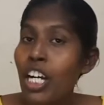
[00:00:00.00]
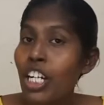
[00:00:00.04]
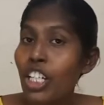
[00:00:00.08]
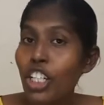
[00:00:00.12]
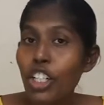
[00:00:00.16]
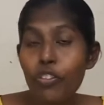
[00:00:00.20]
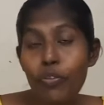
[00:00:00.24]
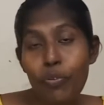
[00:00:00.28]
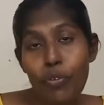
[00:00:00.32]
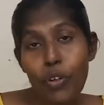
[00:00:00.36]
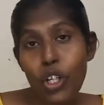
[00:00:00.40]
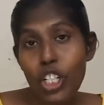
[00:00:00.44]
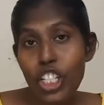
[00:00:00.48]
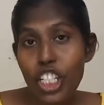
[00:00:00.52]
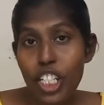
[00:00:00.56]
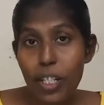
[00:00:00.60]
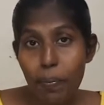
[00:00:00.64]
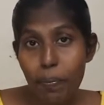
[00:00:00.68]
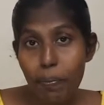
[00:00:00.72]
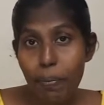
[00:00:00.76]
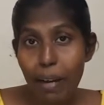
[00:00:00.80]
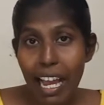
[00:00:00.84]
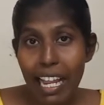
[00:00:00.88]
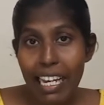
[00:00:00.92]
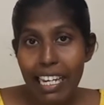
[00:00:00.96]
Now what a
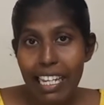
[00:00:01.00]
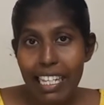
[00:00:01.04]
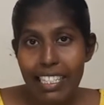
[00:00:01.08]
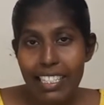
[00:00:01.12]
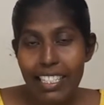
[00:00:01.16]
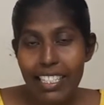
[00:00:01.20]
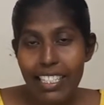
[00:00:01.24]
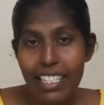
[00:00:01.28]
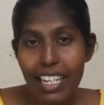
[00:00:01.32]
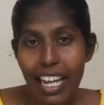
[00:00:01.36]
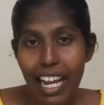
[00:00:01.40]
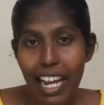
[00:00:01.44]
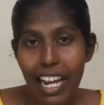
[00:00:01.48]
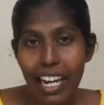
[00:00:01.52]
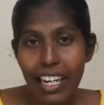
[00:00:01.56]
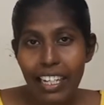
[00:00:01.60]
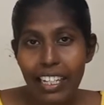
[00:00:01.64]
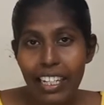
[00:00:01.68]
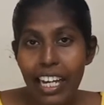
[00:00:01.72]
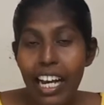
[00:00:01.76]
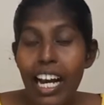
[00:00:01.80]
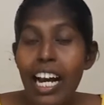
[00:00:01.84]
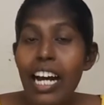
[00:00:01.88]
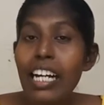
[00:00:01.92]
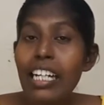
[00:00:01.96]
balanced
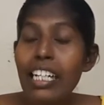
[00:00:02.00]
diet?